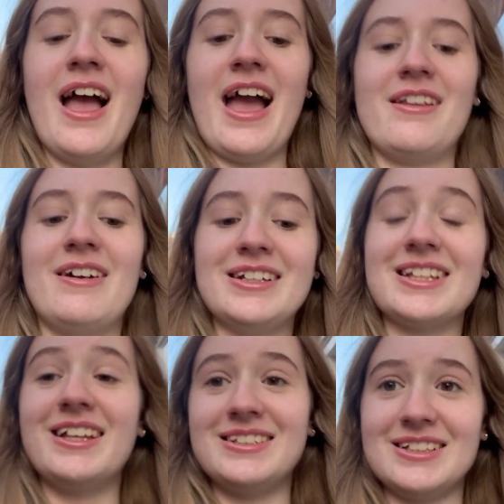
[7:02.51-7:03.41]
Anyways,
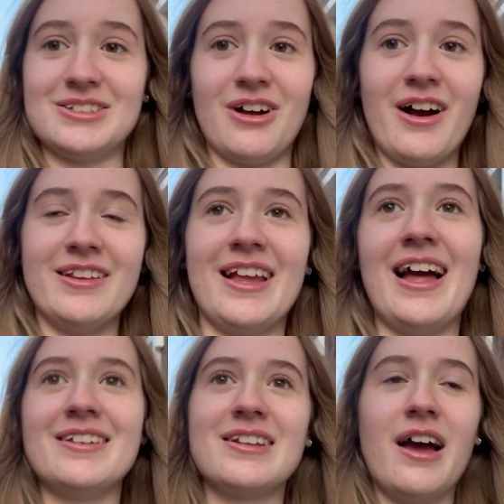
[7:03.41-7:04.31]
it did start in the
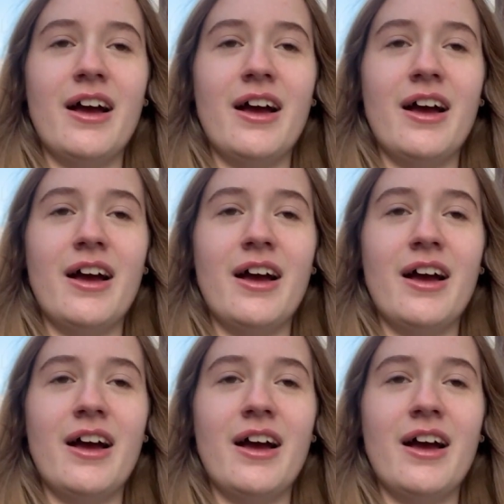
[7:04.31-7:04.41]
end.